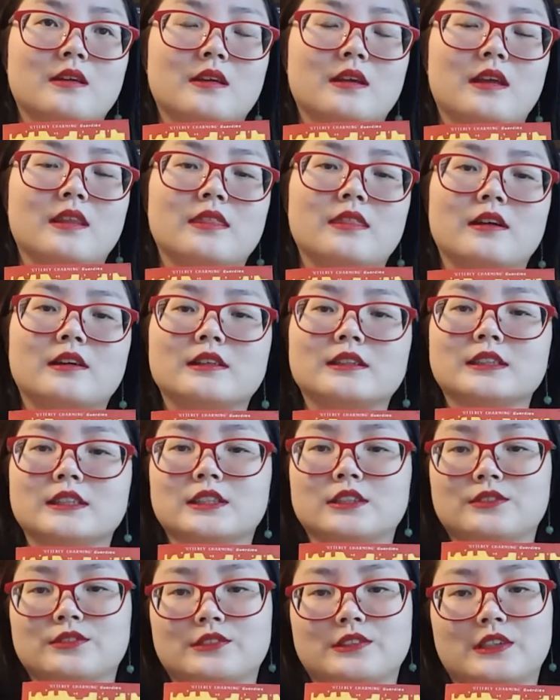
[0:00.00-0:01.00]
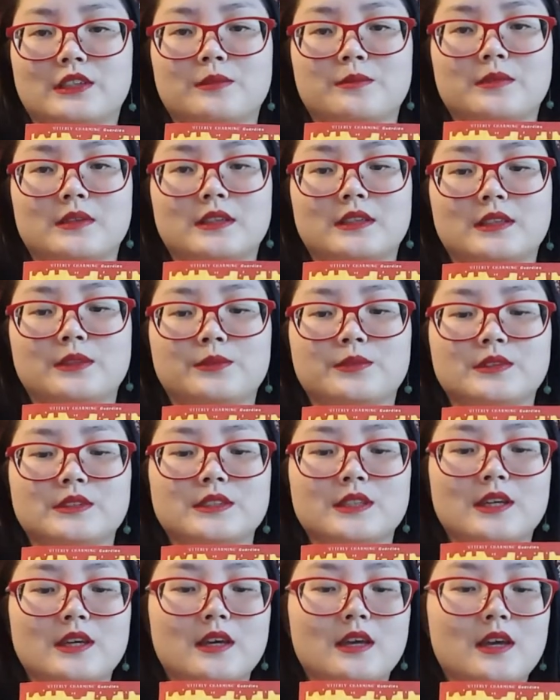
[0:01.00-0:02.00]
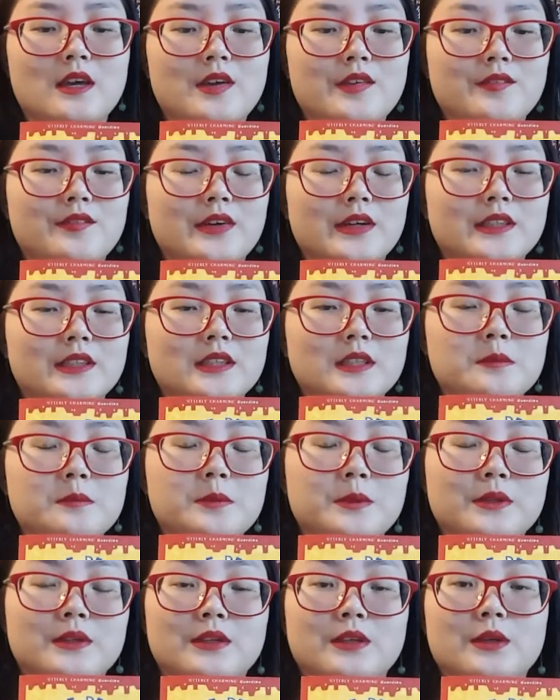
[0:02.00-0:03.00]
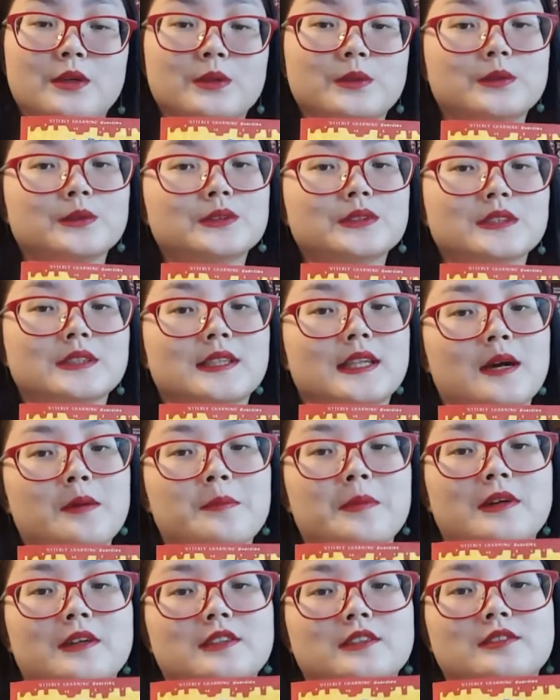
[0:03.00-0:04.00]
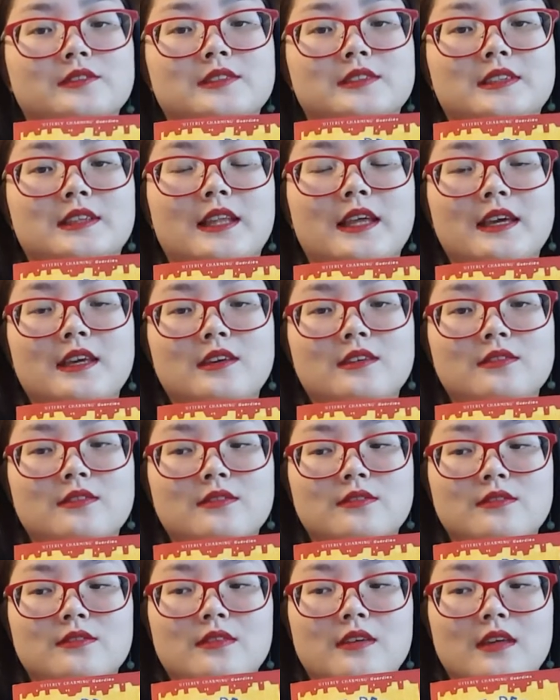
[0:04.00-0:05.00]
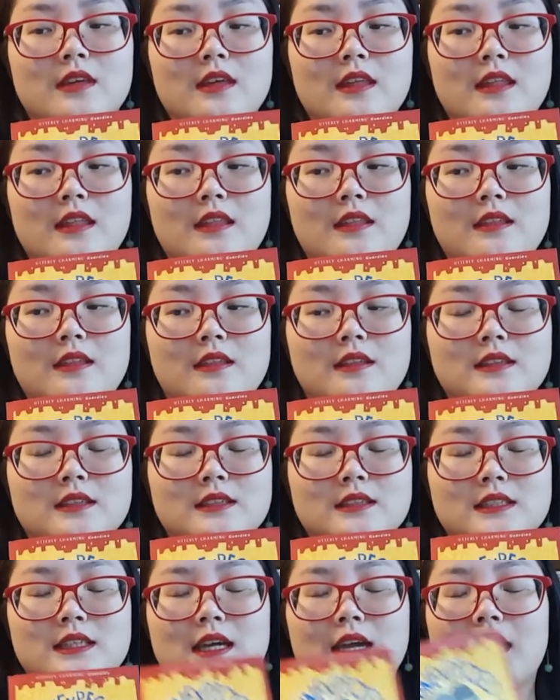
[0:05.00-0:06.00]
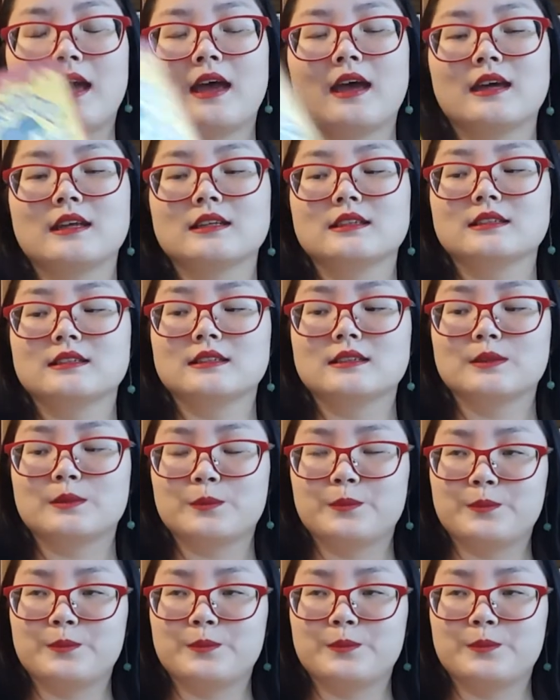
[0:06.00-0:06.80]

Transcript: cathartic for him that he was finally putting a close to that part of his life. And